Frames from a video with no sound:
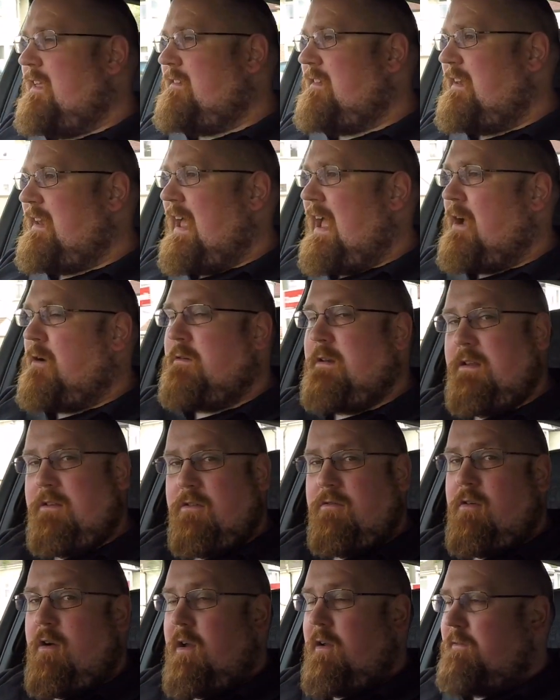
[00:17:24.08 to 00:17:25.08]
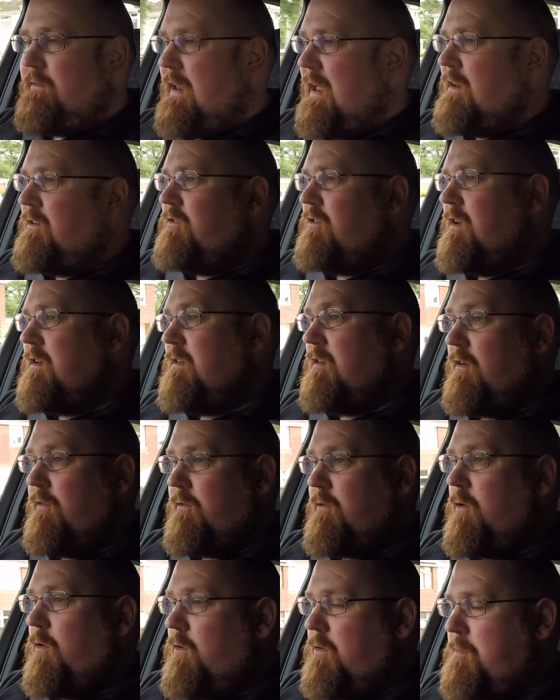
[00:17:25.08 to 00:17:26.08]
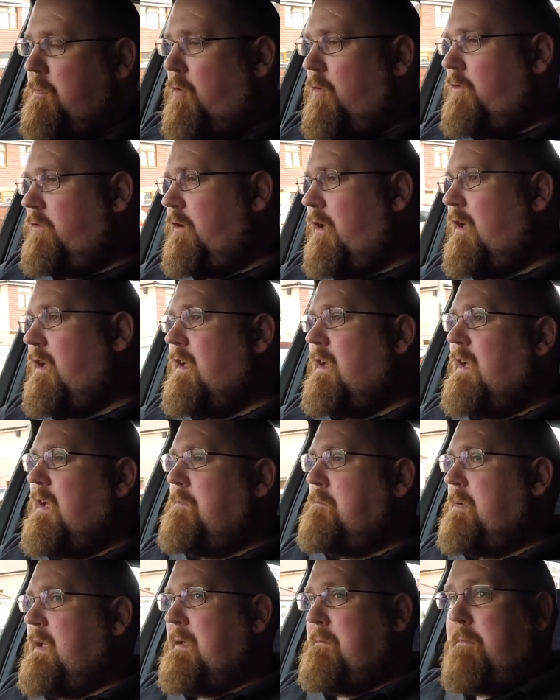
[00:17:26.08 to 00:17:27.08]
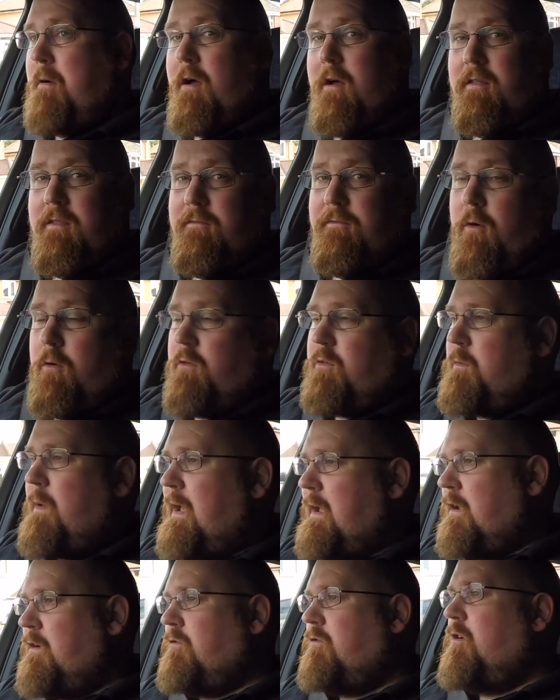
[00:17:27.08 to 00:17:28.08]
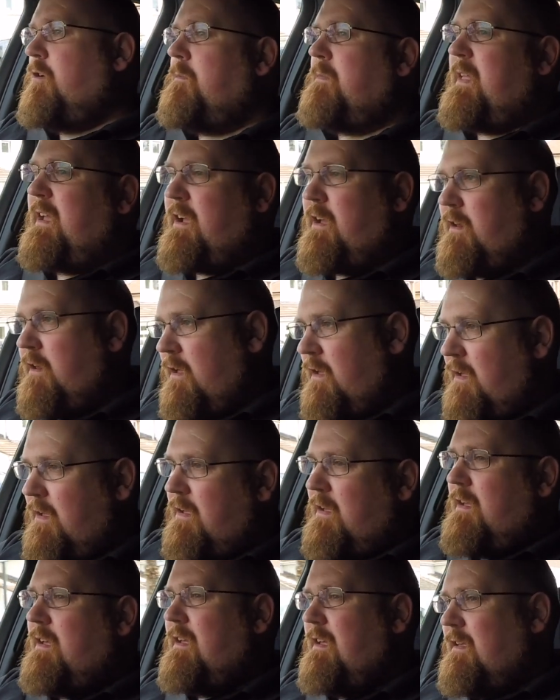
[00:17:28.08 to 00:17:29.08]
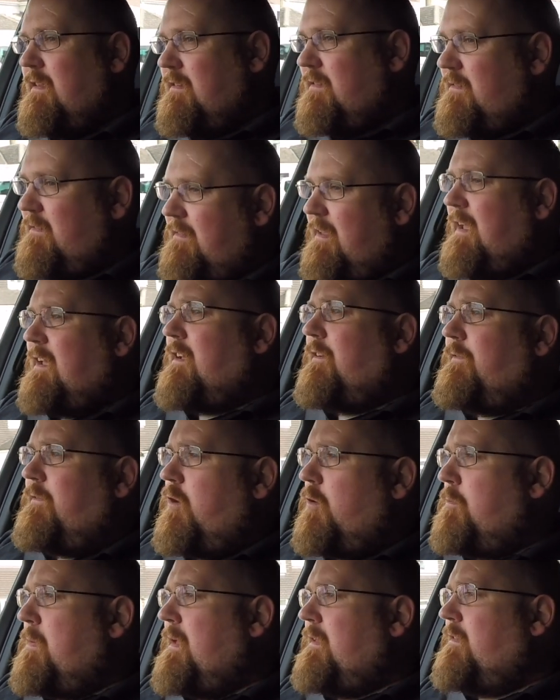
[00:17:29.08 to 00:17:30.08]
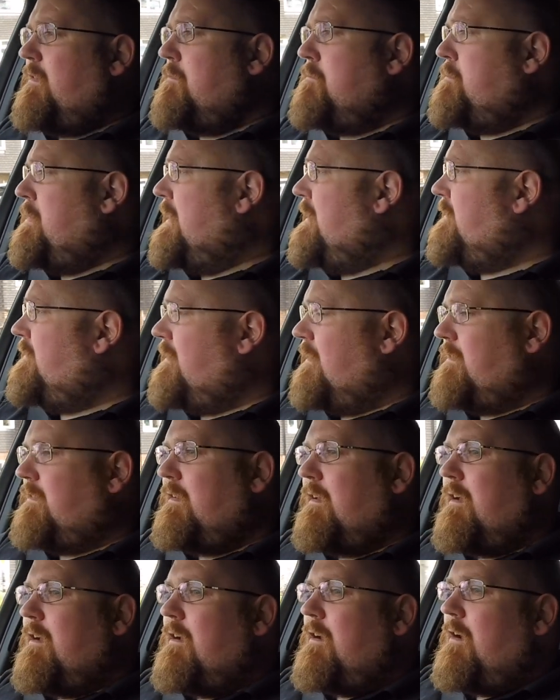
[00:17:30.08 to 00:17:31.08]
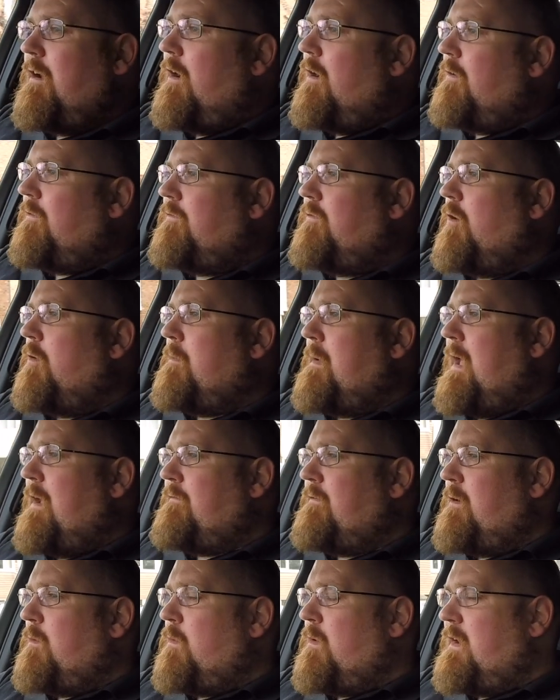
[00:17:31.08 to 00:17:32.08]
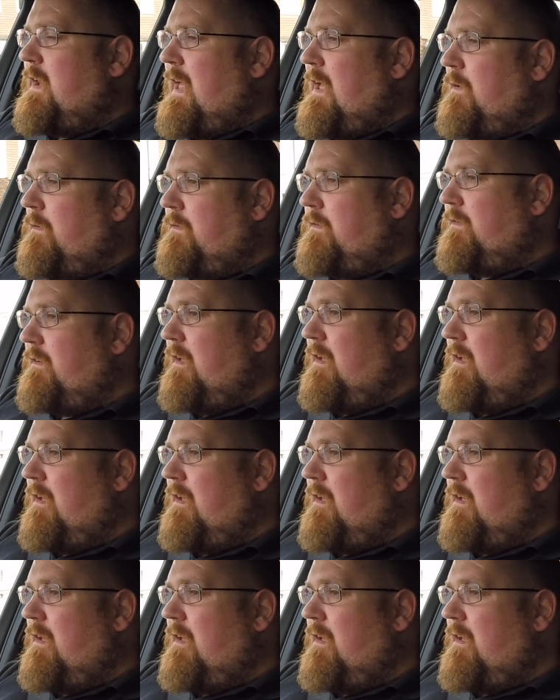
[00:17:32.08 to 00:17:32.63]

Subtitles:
an Audi derived engine. Of course, Porsche being part of the Volkswagen group, they're gonna take a few bits and pieces from everyone else,